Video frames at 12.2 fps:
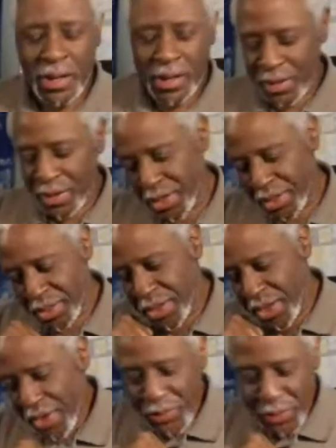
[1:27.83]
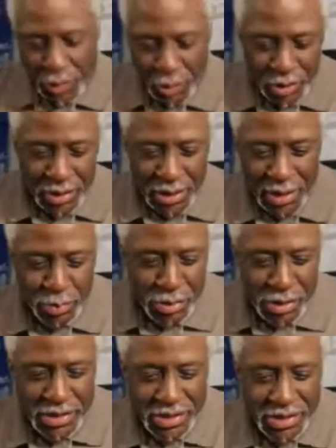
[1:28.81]
and I can have an online
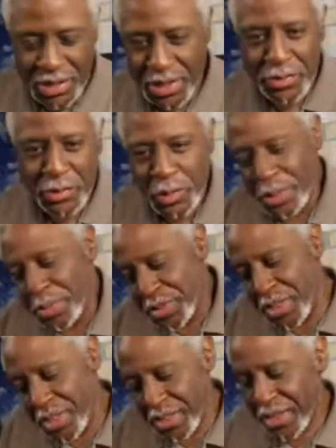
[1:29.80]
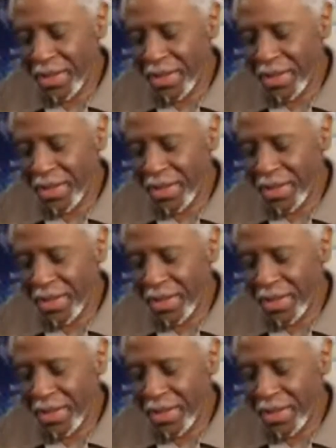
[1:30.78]
presence and have a website,